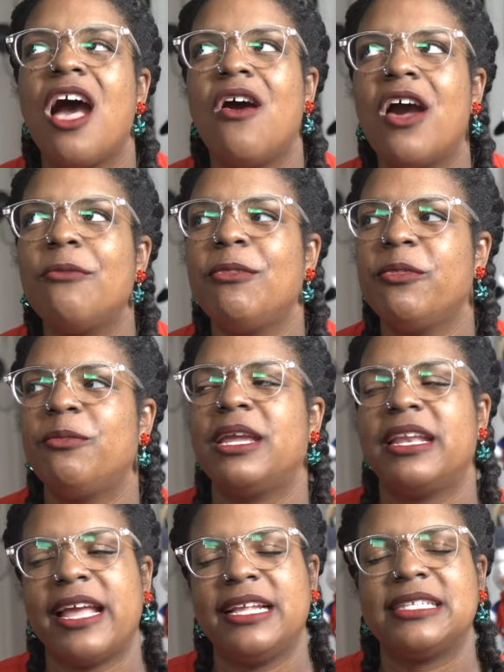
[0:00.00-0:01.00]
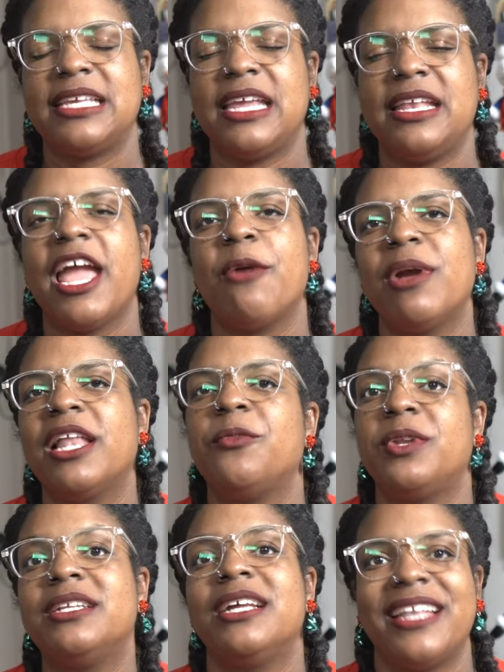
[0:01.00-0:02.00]
oh, I remember being 19. Y'all probably
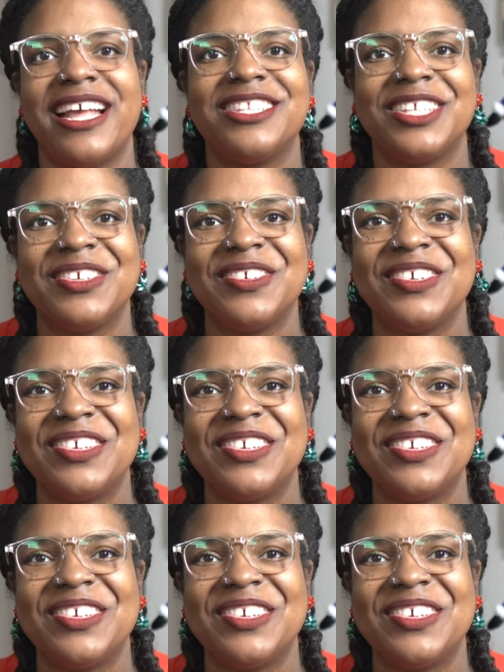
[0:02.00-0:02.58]
would have done that too,